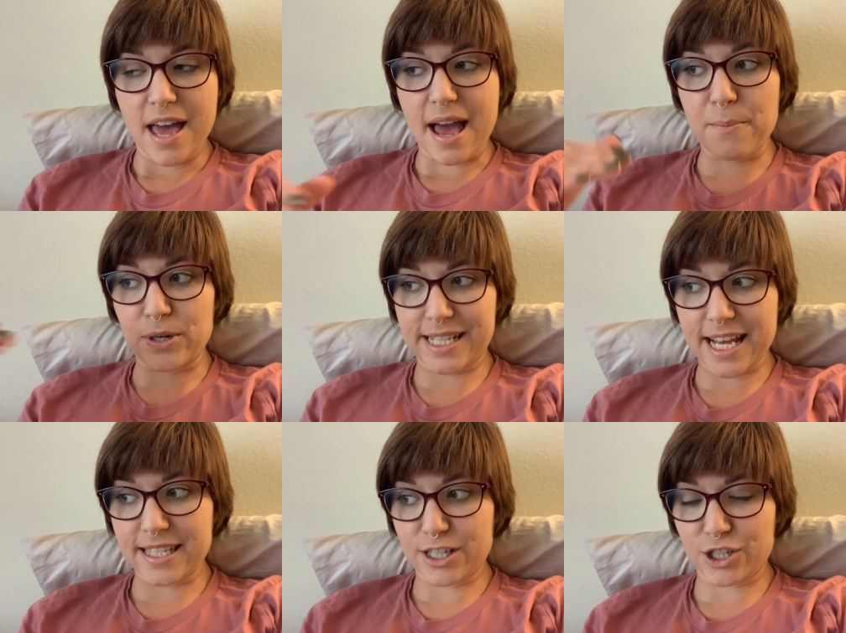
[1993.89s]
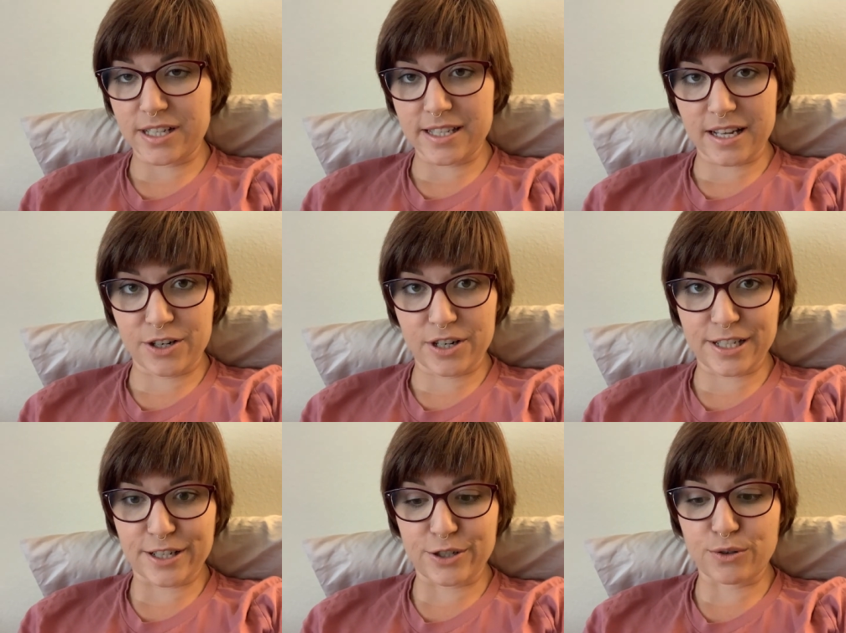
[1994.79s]
and pretends that she is under
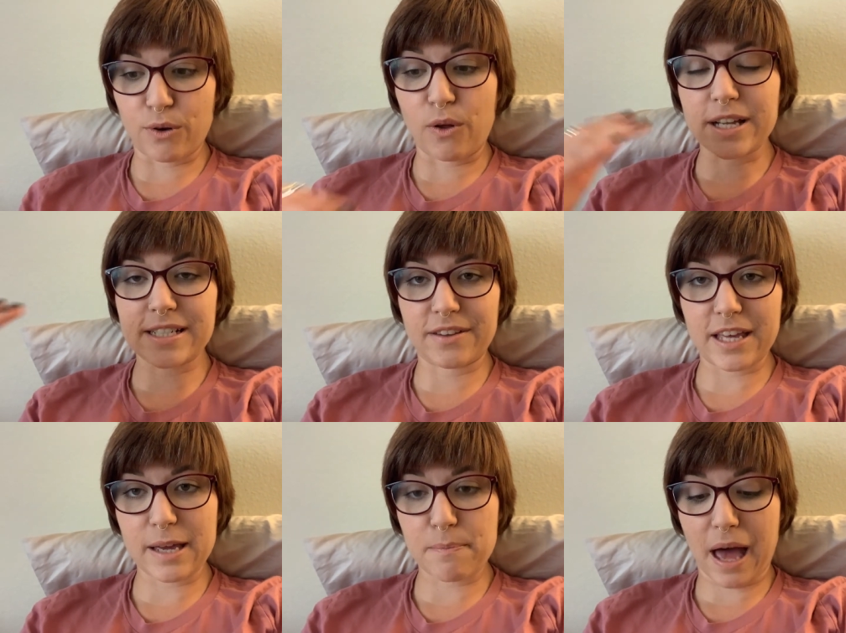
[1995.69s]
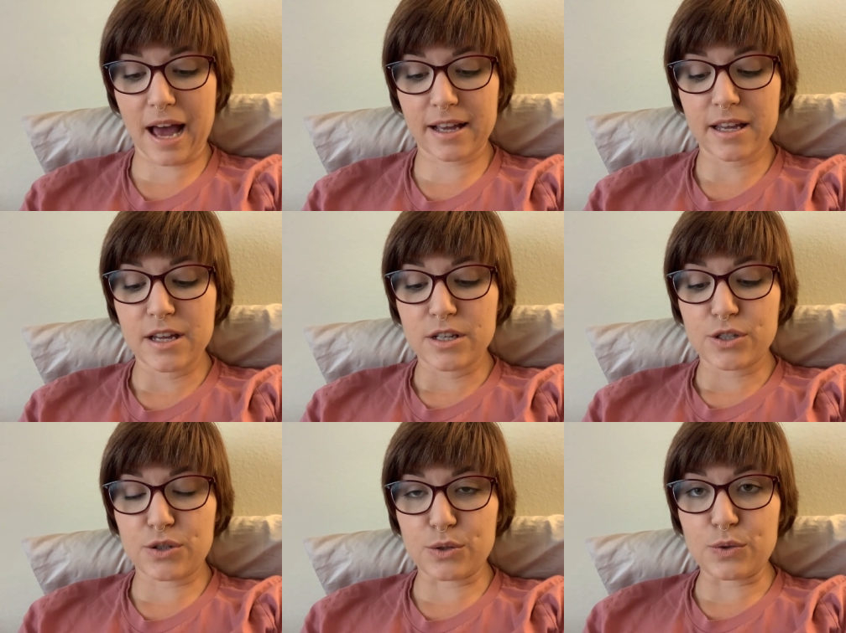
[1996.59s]
his control until they get back
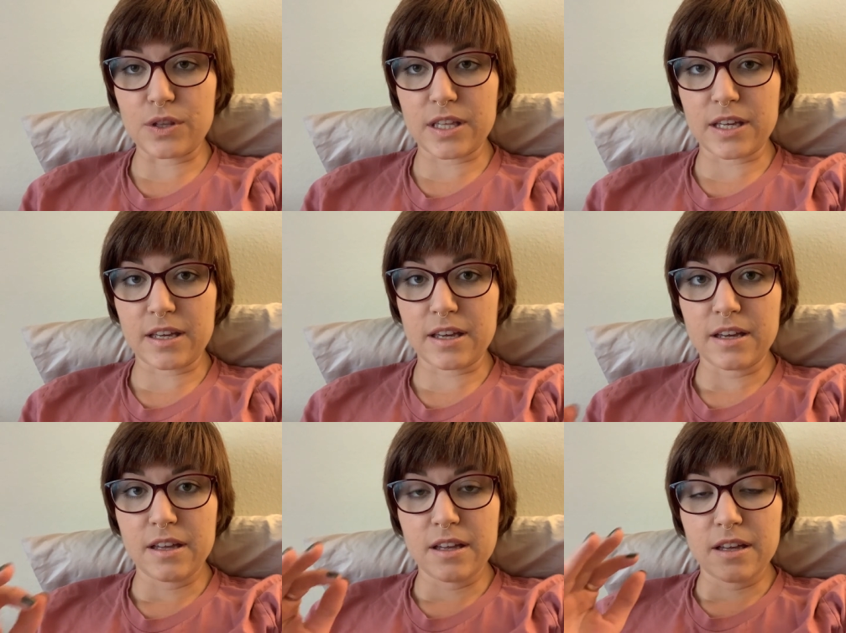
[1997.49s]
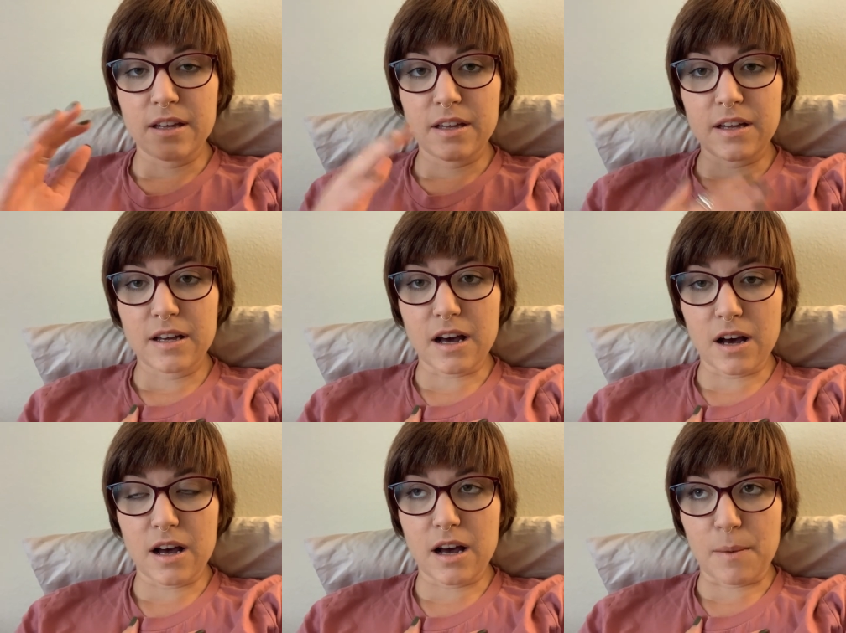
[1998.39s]
to the
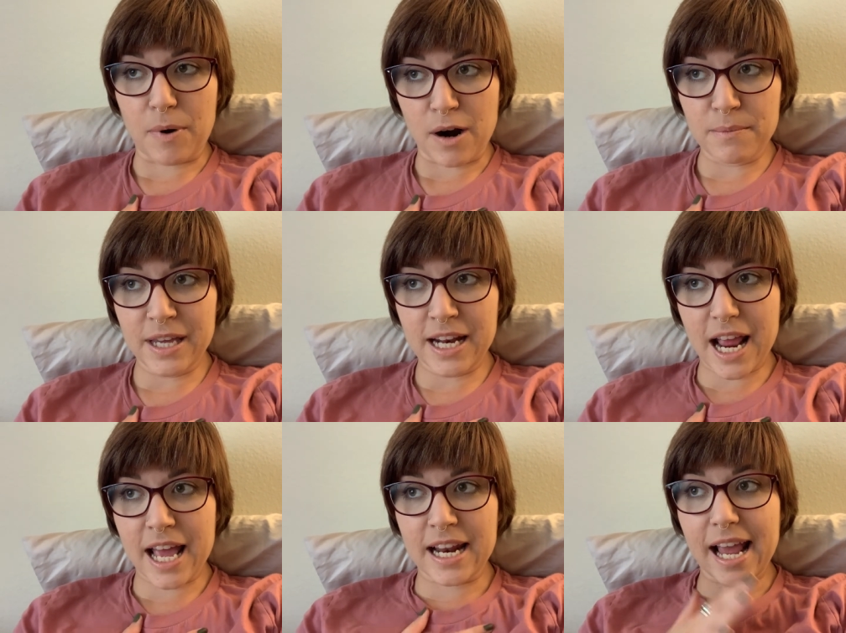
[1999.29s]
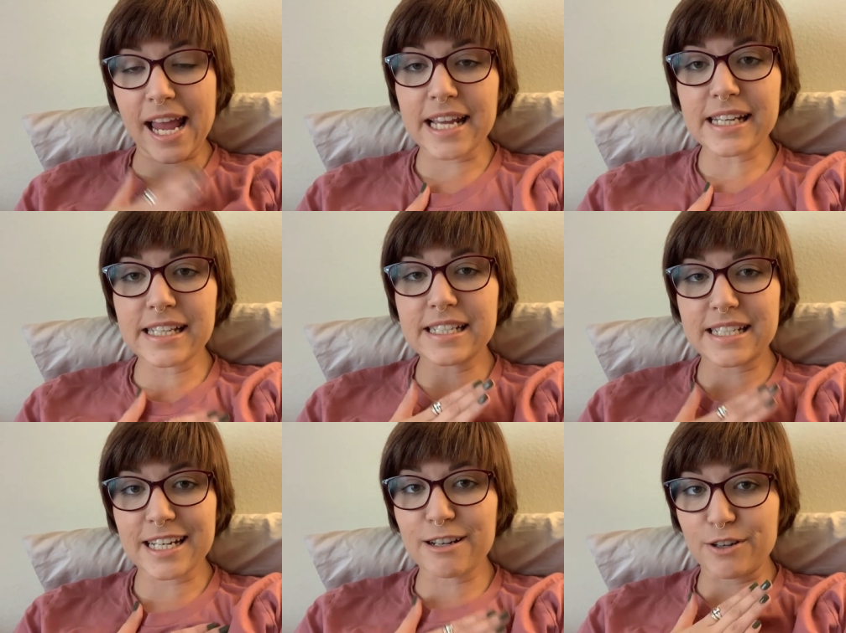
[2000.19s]
apartment and Aedion
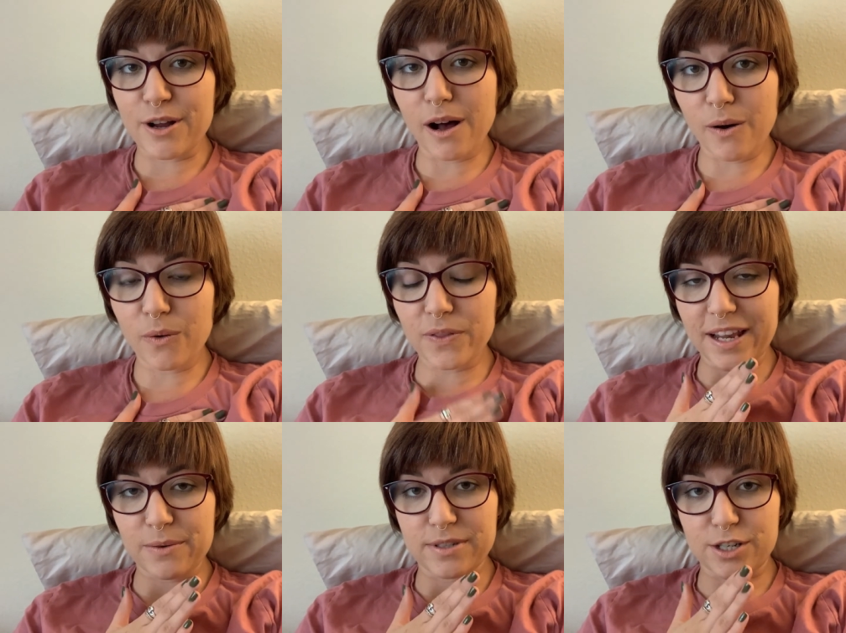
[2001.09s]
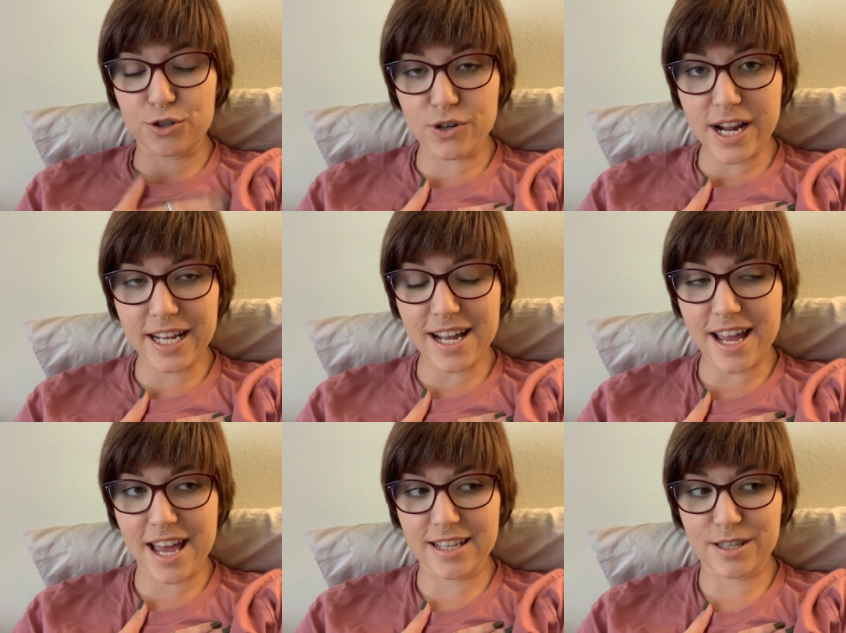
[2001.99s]
didn't know that it was a trick
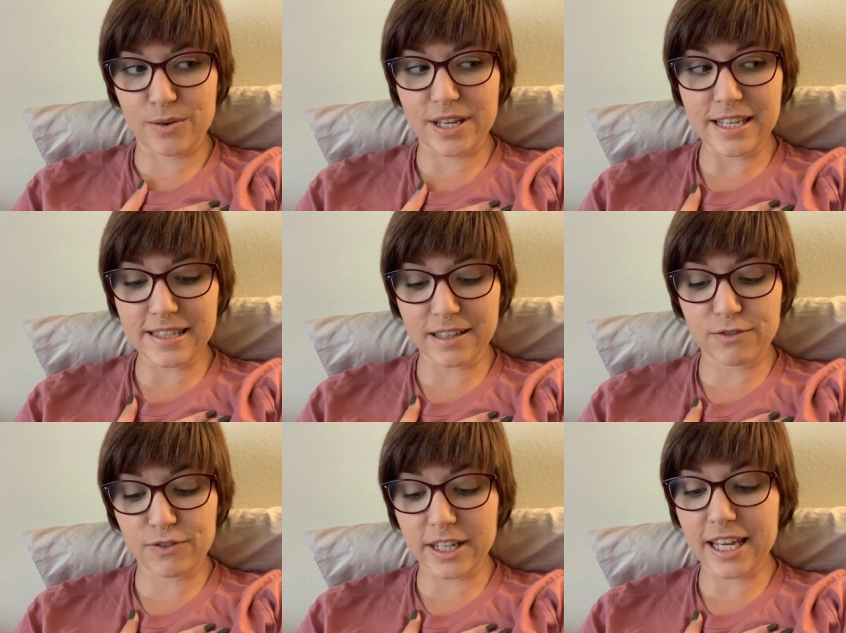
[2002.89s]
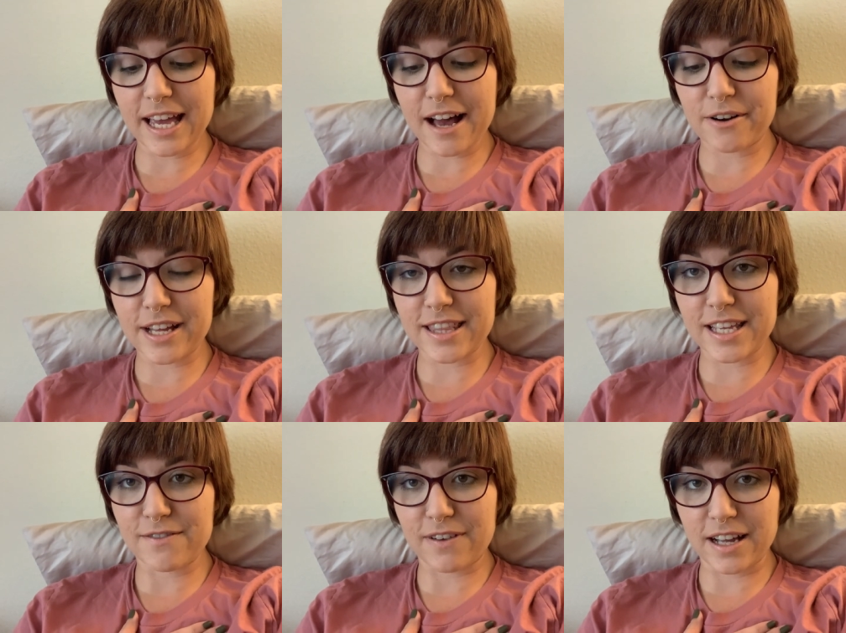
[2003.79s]
and so he's like freaking out. And
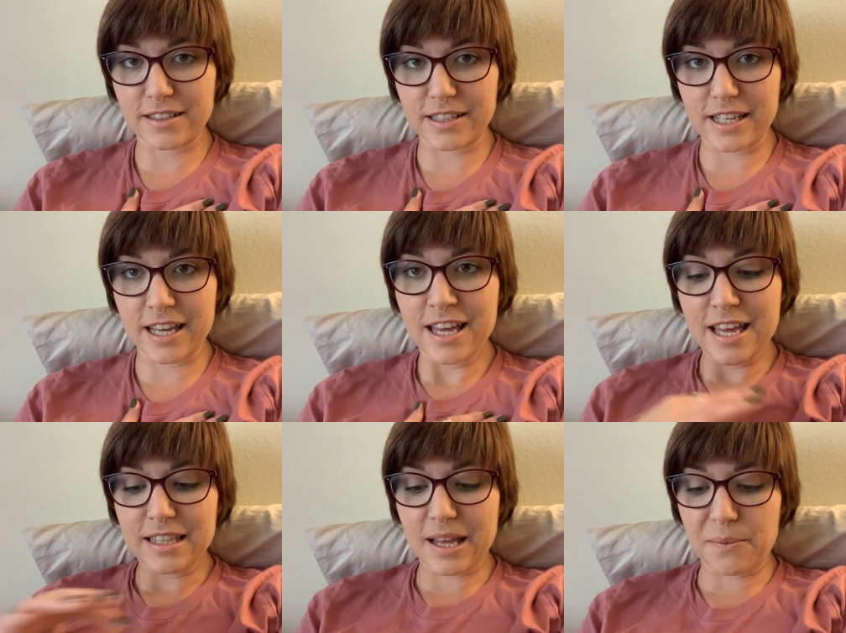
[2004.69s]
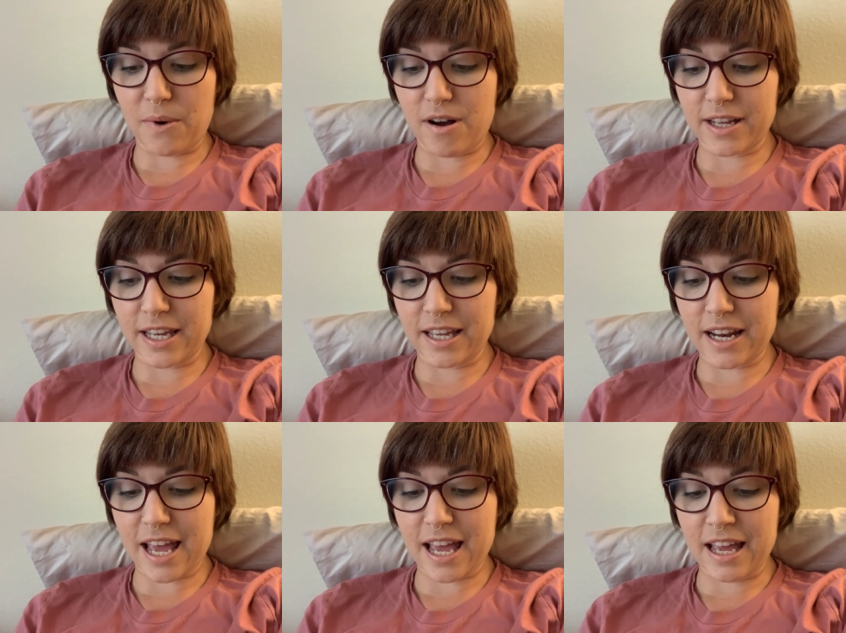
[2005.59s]
then finally they walk in
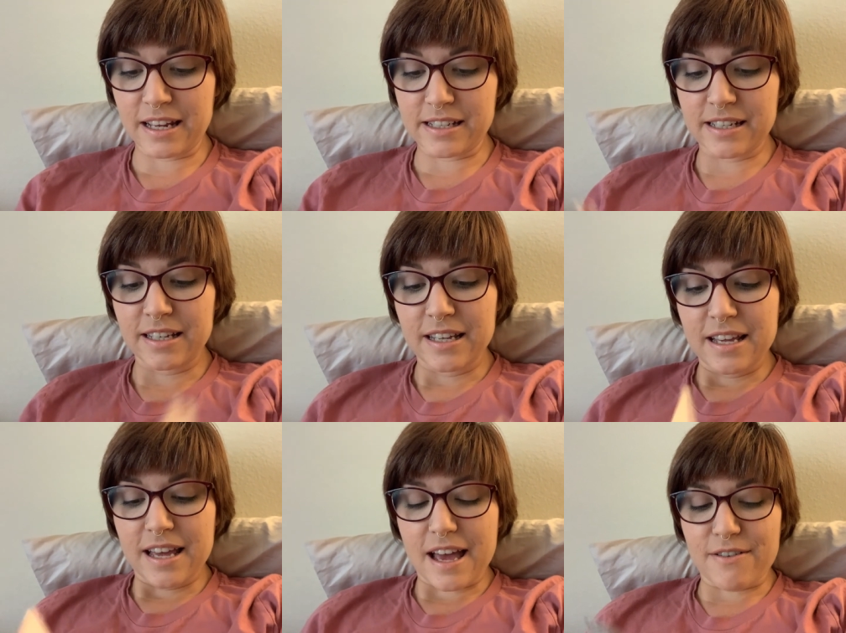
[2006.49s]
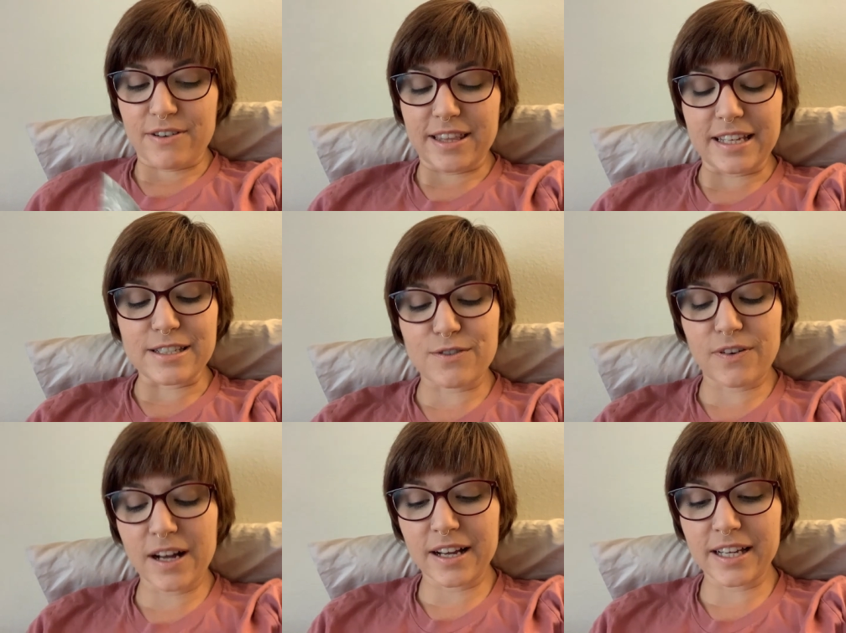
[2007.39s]
and everything is
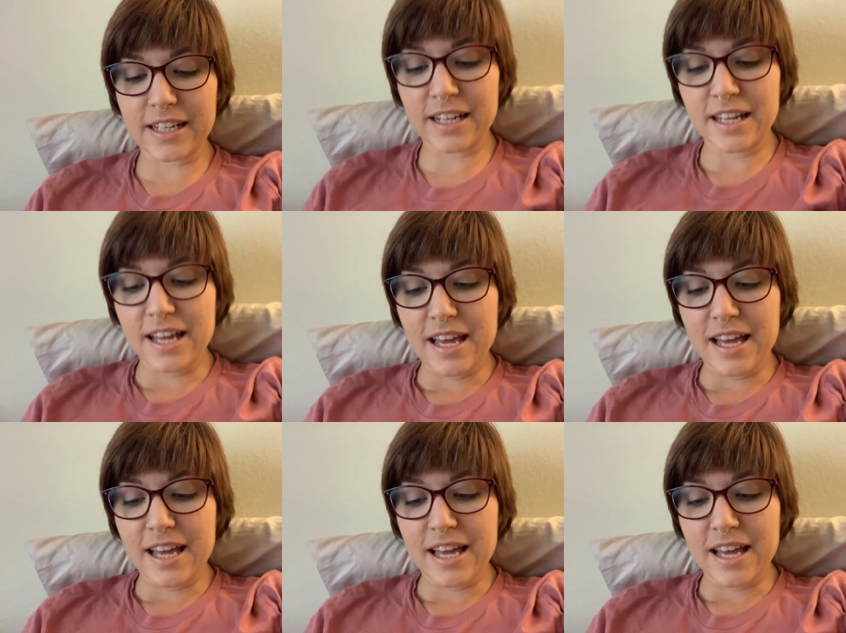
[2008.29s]
fine.